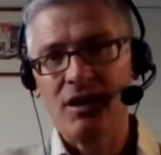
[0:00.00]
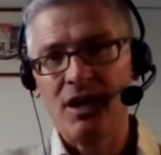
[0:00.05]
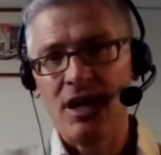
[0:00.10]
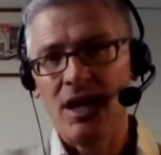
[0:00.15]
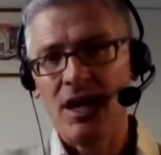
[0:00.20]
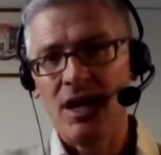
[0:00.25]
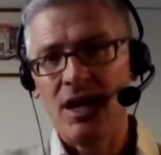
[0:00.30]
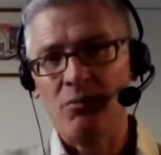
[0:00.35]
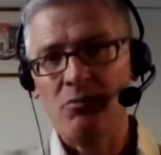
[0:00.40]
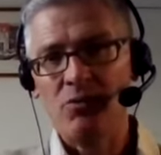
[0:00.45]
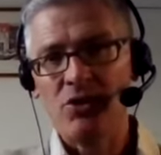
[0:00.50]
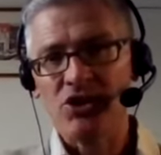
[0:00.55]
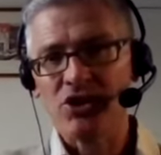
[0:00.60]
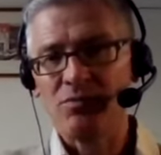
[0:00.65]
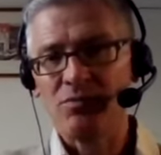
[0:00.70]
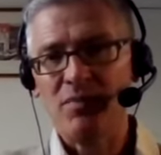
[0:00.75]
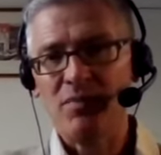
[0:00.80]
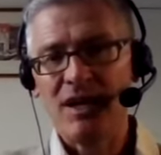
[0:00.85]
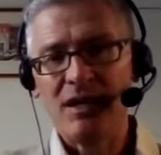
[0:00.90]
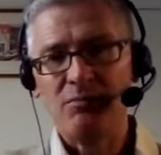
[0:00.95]
um, which
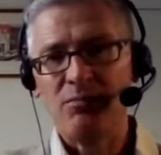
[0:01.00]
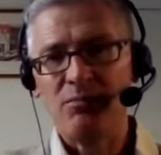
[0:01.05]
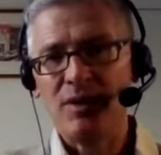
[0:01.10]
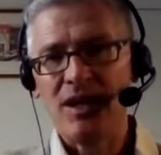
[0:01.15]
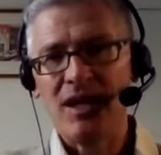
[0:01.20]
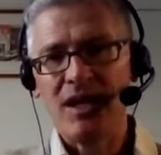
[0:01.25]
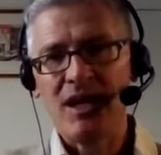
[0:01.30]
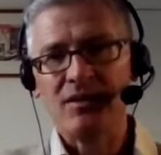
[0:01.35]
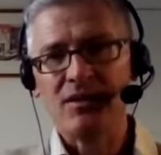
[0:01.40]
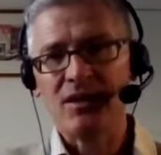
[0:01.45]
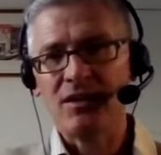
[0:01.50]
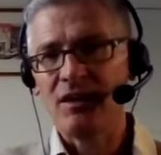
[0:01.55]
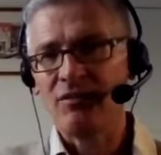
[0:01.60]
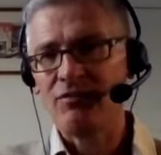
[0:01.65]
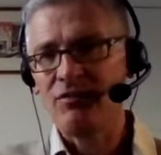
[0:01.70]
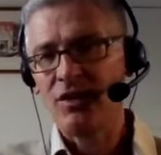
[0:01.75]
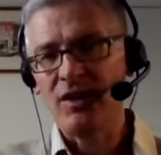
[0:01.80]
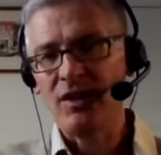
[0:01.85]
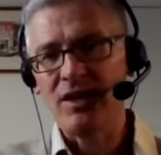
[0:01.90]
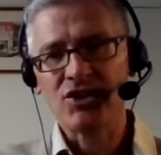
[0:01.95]
may be that they
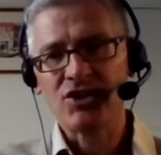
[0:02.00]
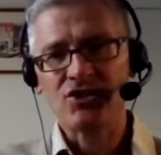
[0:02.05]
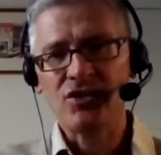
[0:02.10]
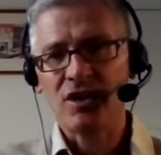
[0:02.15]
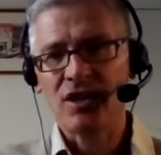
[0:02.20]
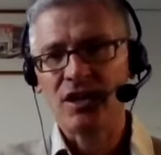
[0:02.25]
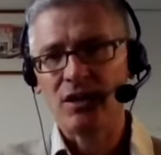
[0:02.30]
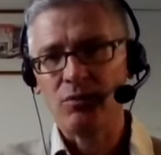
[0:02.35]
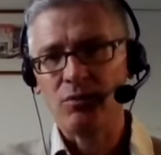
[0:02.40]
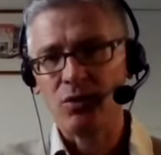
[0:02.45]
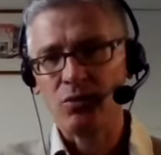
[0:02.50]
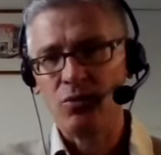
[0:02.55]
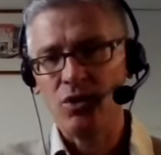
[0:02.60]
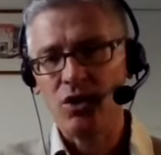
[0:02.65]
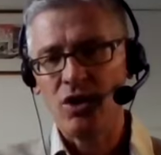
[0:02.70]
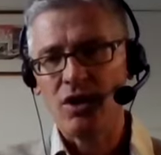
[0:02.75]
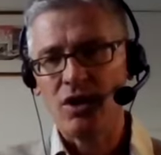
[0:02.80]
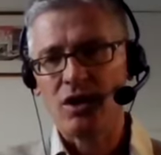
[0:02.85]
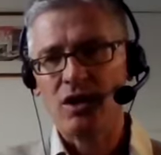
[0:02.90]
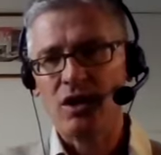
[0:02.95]
feel they're struggling with
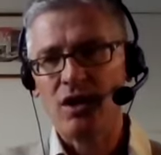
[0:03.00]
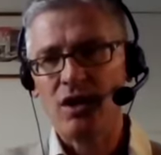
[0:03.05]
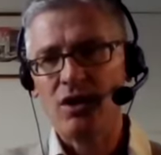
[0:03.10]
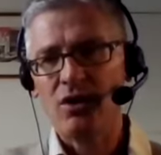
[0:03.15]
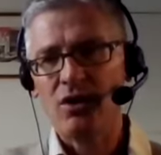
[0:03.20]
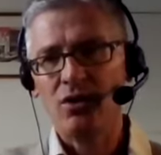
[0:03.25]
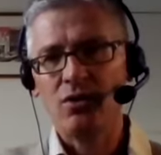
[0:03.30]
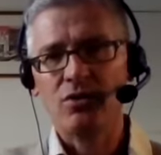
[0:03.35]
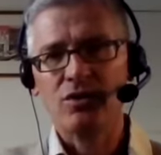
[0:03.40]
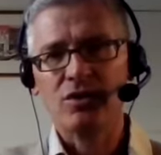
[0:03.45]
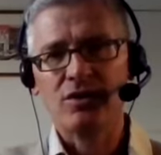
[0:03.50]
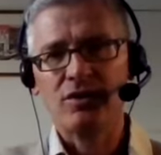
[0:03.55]
workload,